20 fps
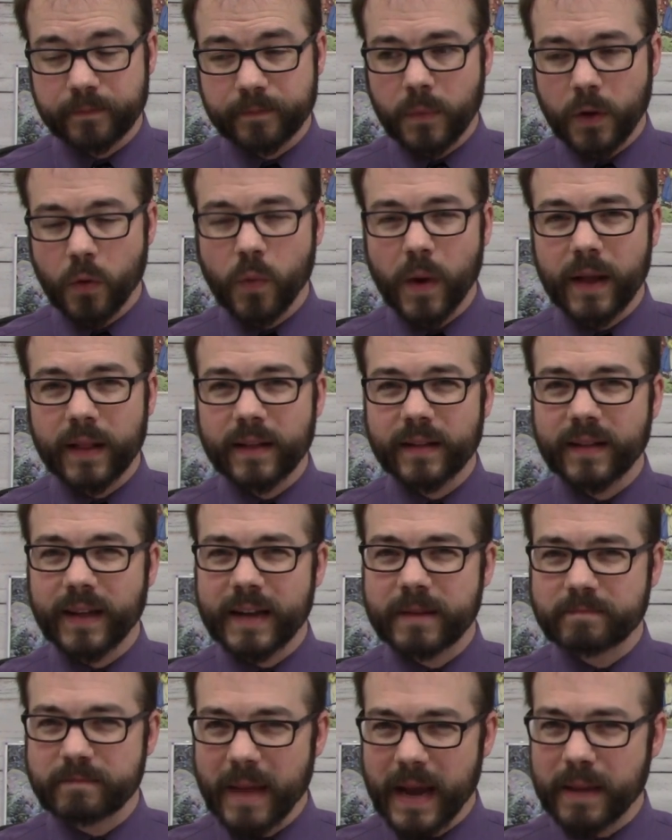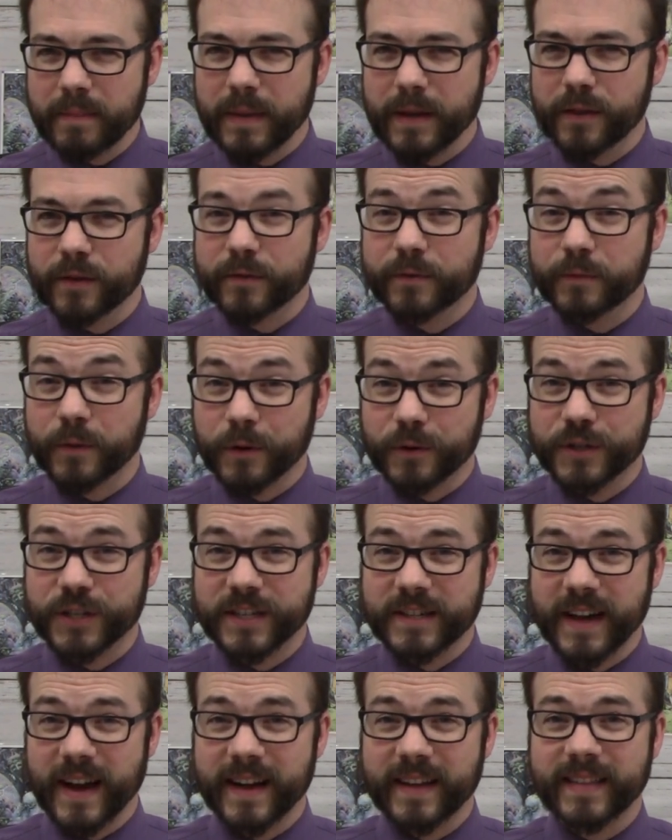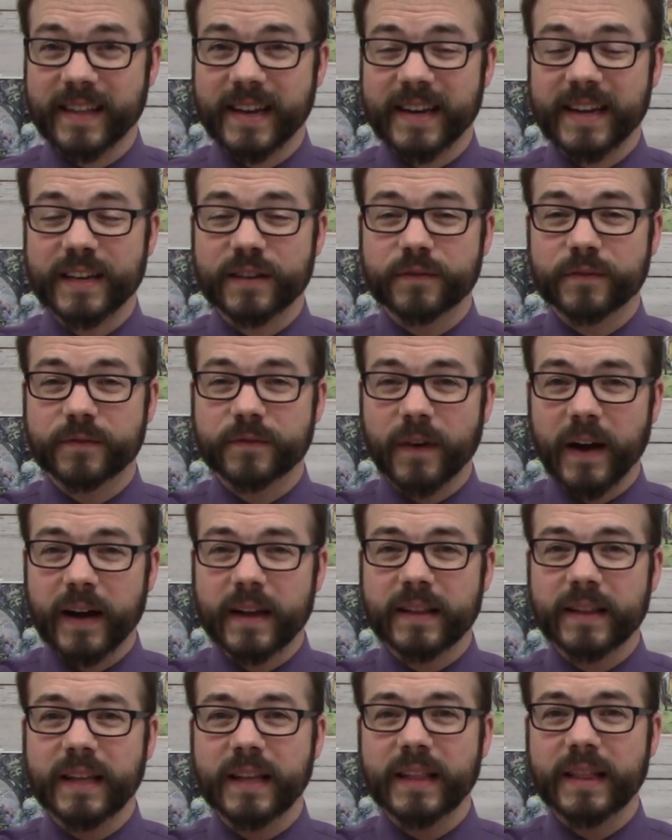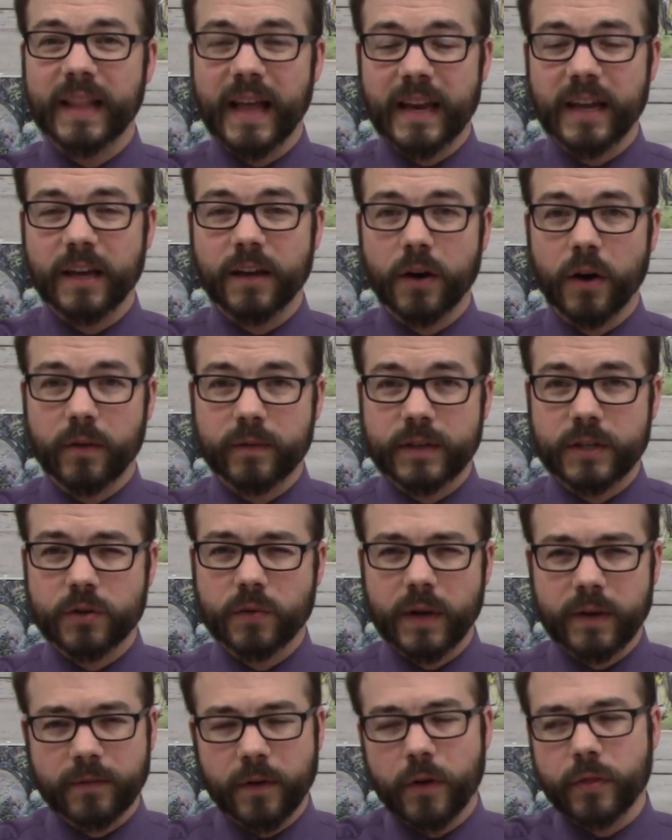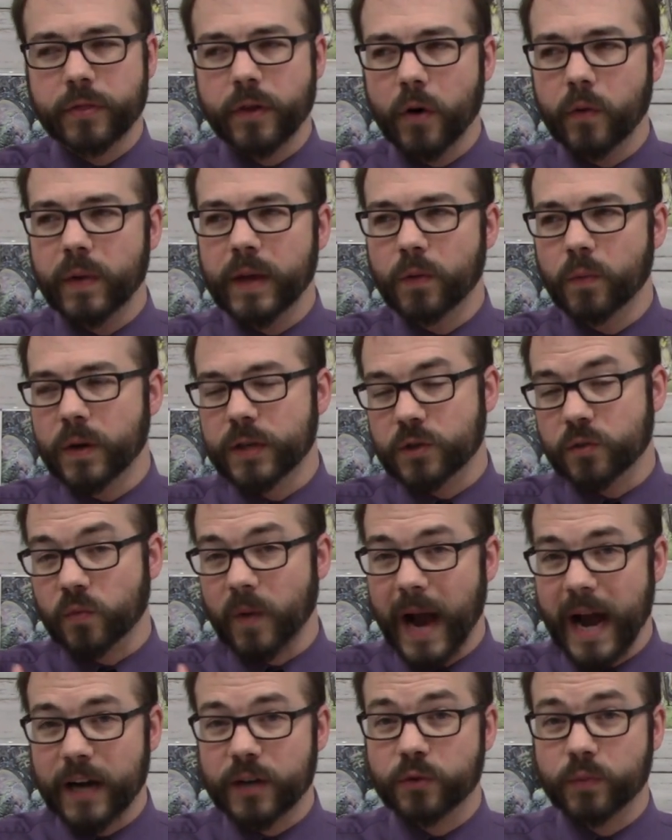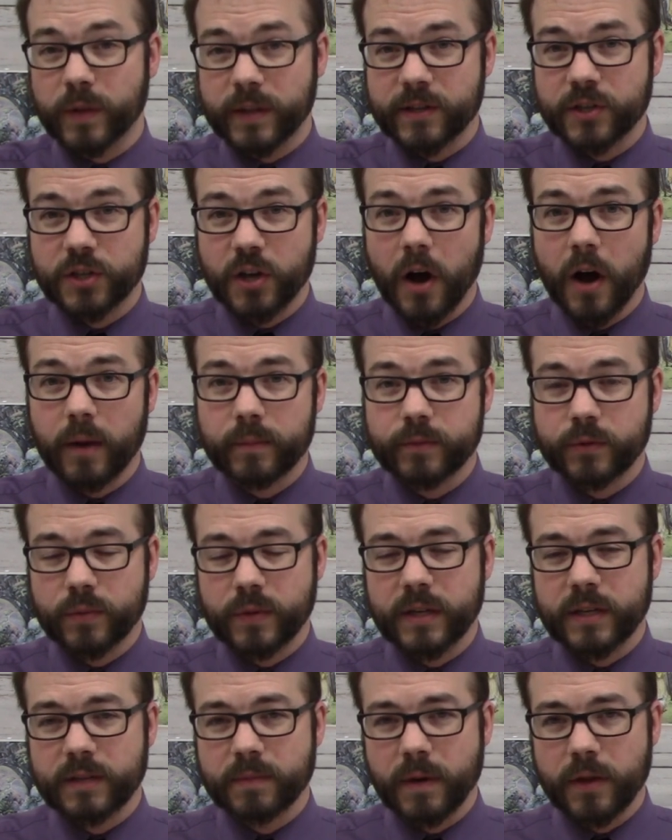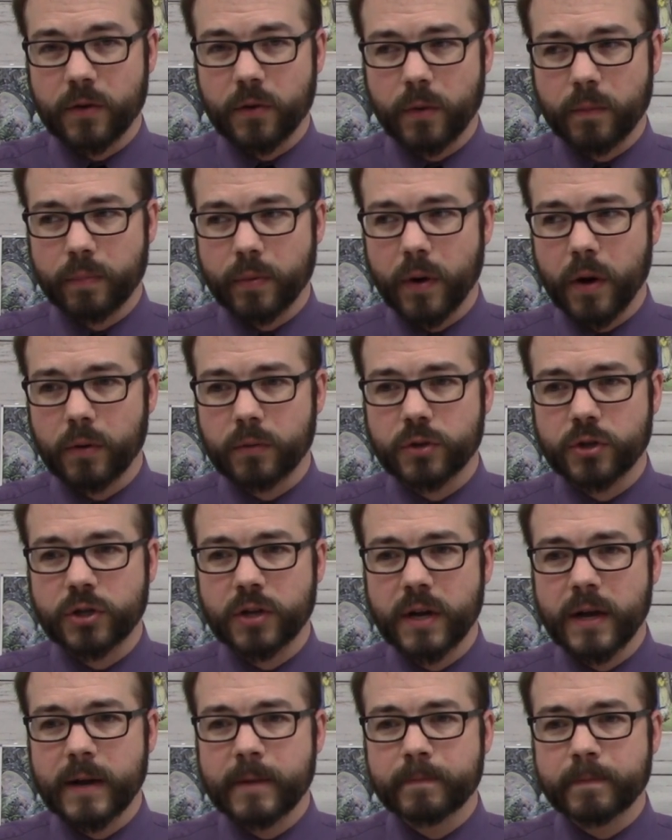Well, it may be the first sign that he's finally letting go of his grief. Although he was racked with sobs when his mother approached,